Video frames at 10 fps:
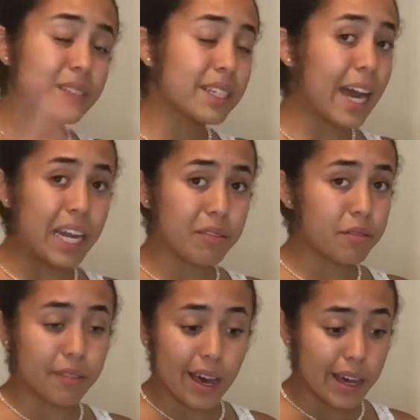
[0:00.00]
it's kind of
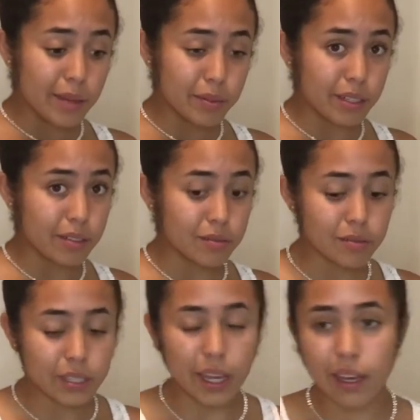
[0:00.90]
a vibe, you know what I'm
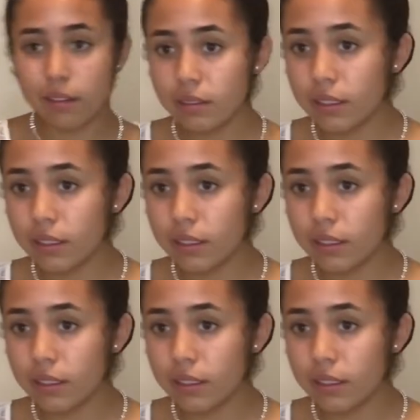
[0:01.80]
saying?